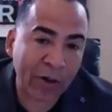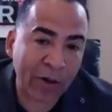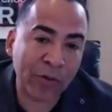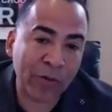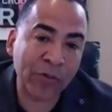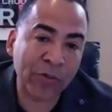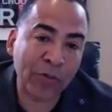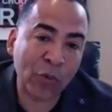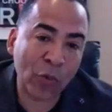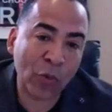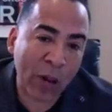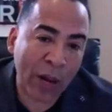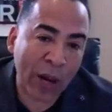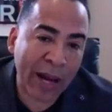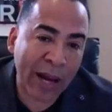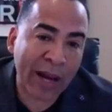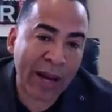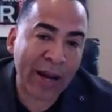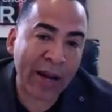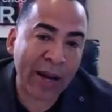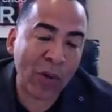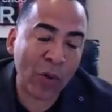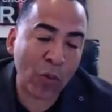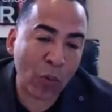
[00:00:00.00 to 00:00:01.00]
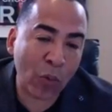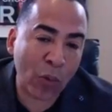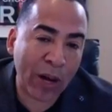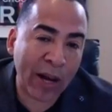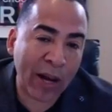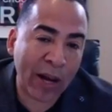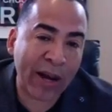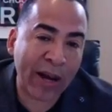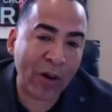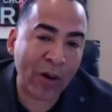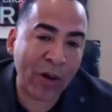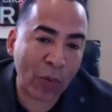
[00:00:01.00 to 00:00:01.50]
Get into these
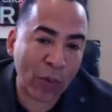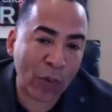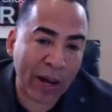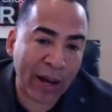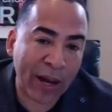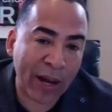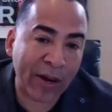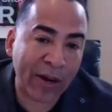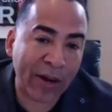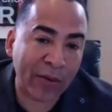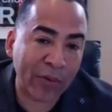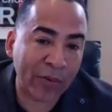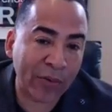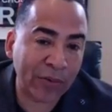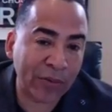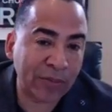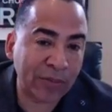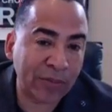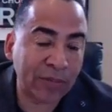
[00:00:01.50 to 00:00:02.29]
little habits. When